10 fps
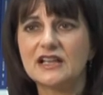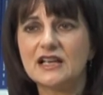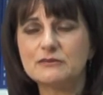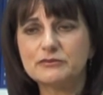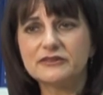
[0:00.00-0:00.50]

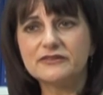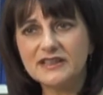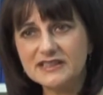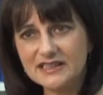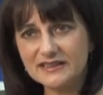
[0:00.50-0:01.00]
and
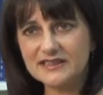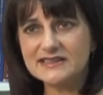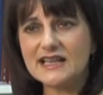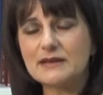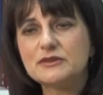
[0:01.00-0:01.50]
preventing
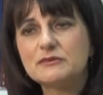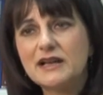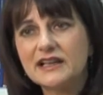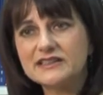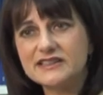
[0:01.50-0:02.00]
these
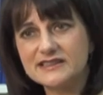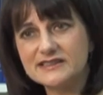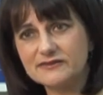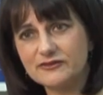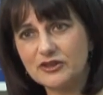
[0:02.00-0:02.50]

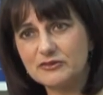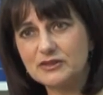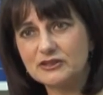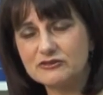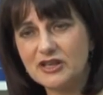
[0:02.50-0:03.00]
abnormalities from
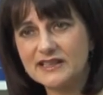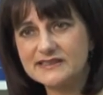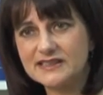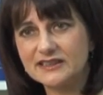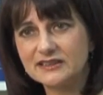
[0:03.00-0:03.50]

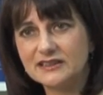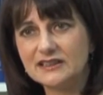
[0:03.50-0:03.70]
arising.